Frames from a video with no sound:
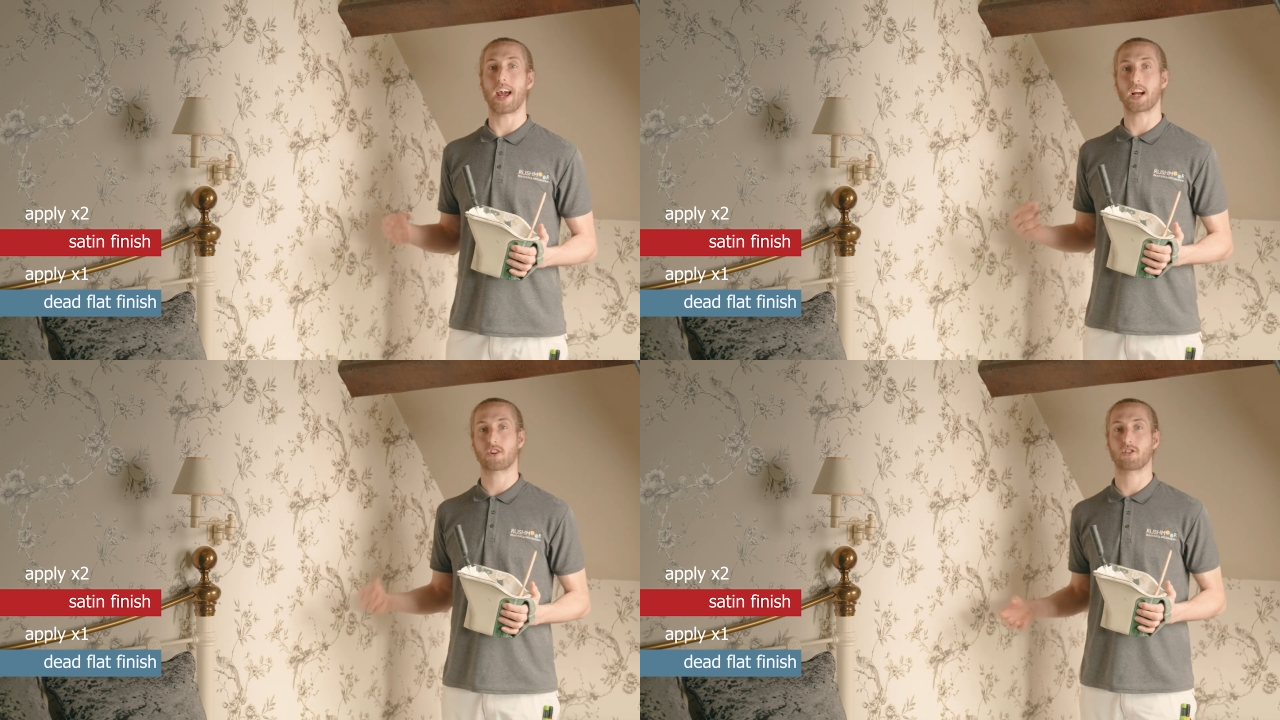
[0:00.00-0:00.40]

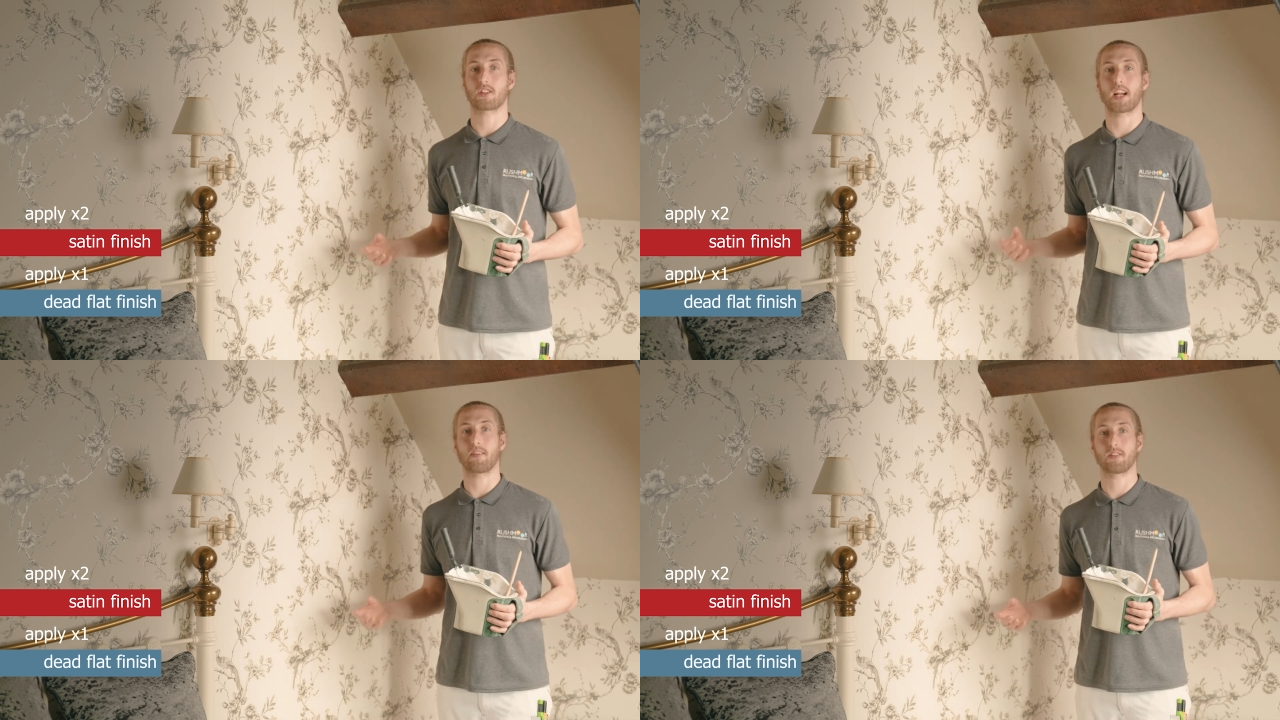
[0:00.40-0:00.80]
extra
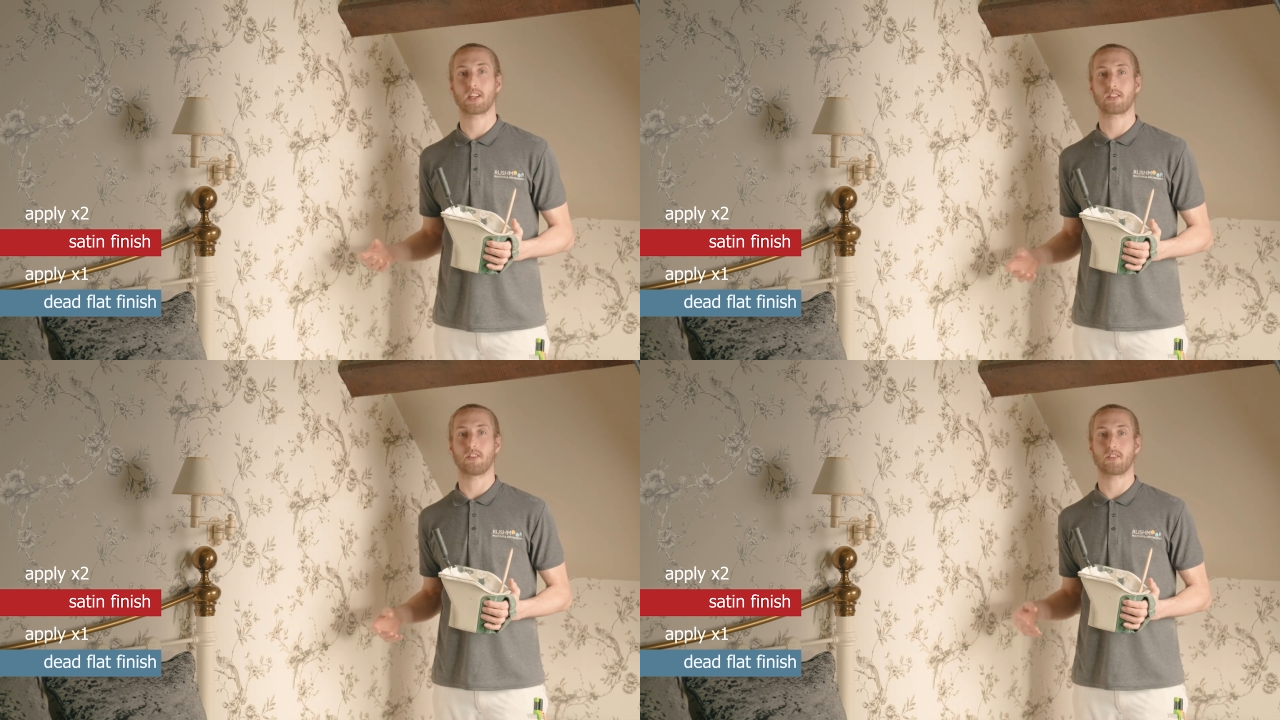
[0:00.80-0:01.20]
stain
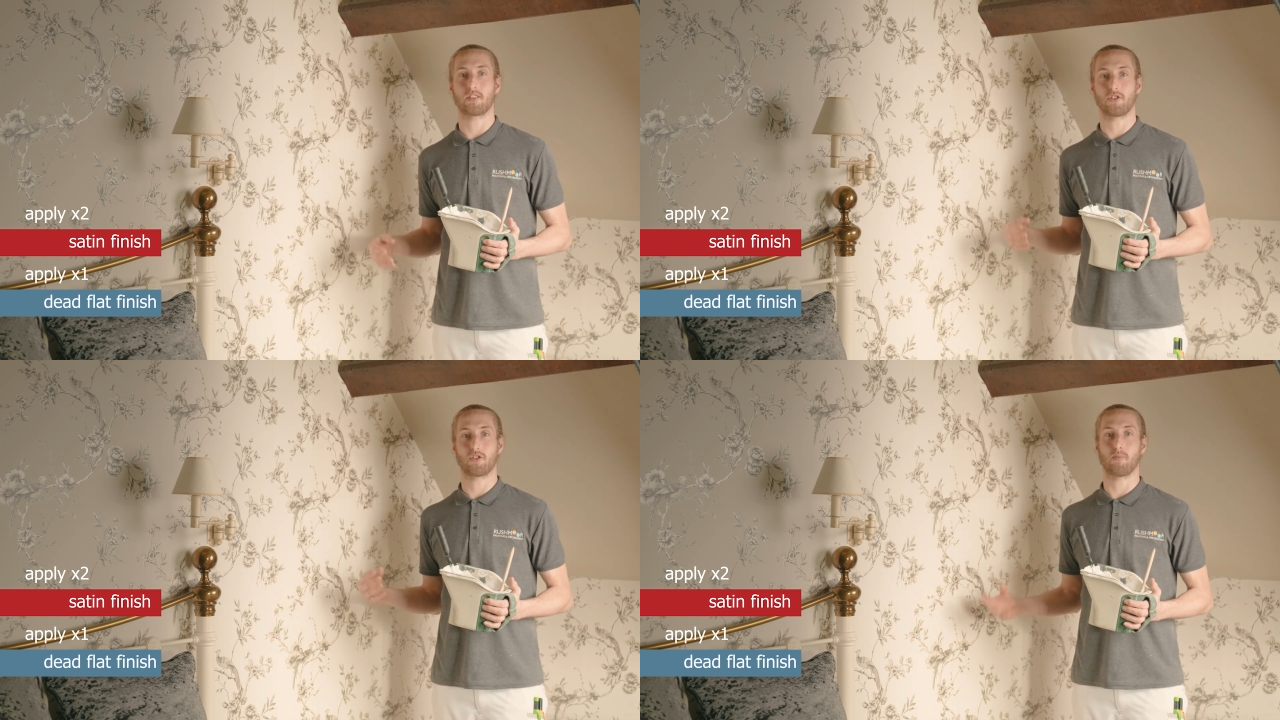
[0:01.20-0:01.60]
resistance
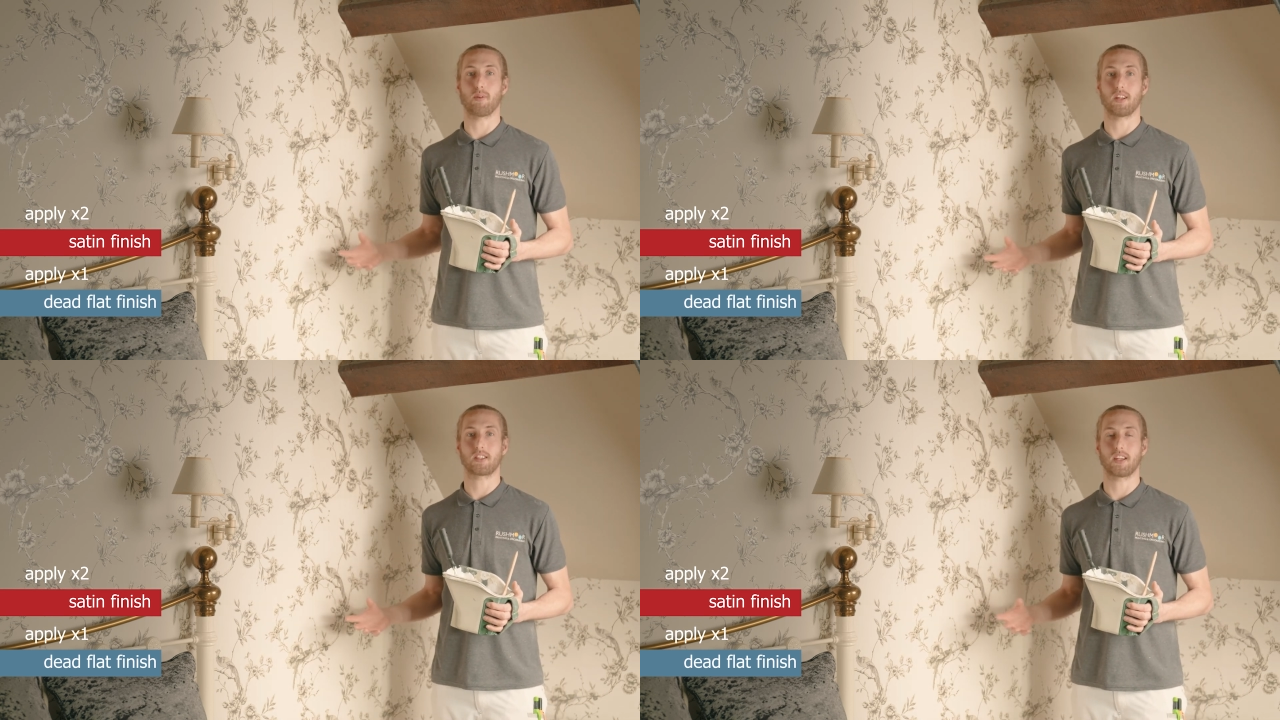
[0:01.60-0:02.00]
and
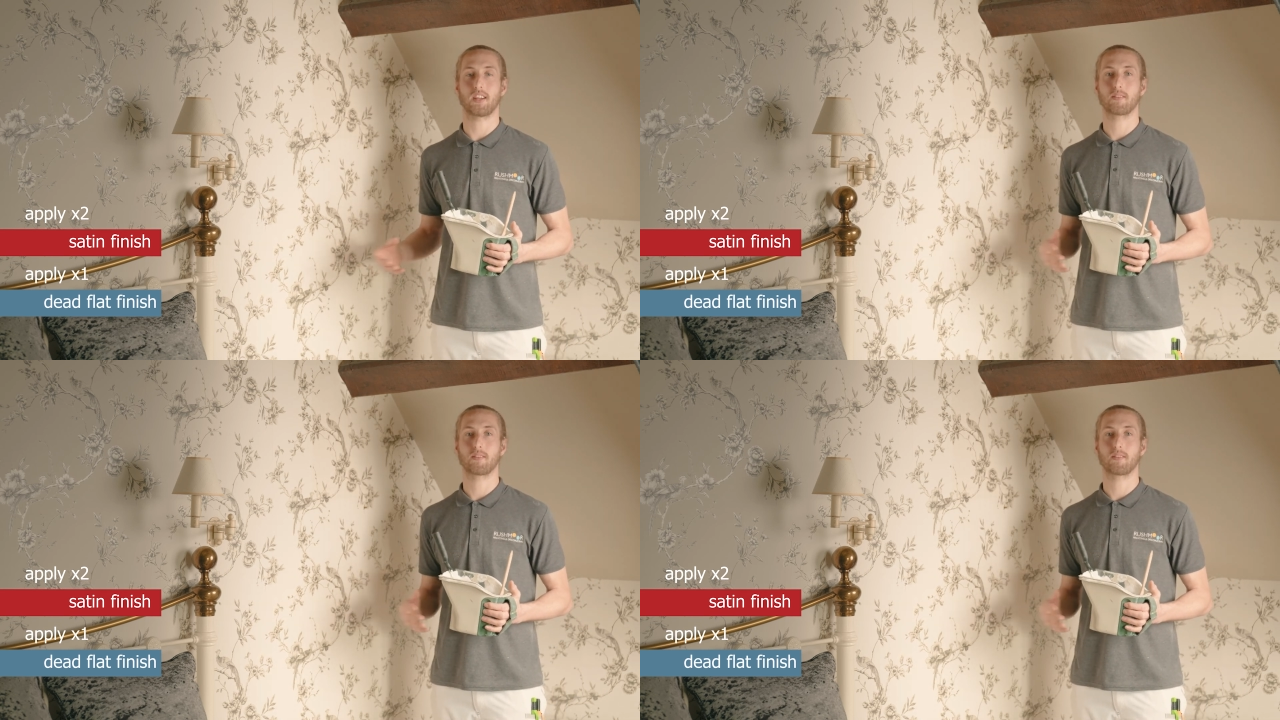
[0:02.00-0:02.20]
durability.